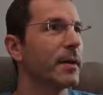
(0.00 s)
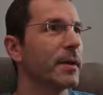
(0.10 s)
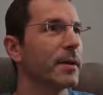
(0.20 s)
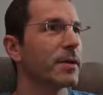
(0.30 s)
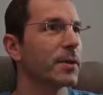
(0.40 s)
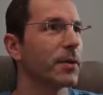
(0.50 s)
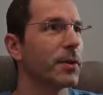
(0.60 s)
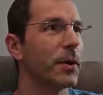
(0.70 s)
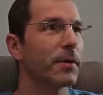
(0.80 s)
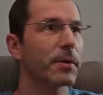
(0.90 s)
So
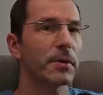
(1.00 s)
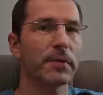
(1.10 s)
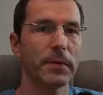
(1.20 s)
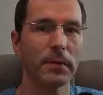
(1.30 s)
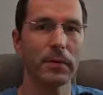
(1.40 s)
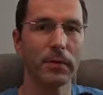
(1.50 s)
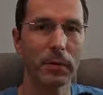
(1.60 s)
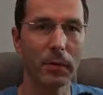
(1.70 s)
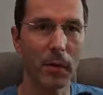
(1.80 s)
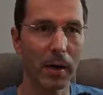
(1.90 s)
those of you
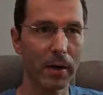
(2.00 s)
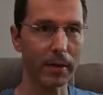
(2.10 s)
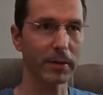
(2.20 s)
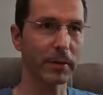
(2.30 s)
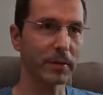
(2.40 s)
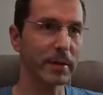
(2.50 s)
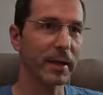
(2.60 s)
who are not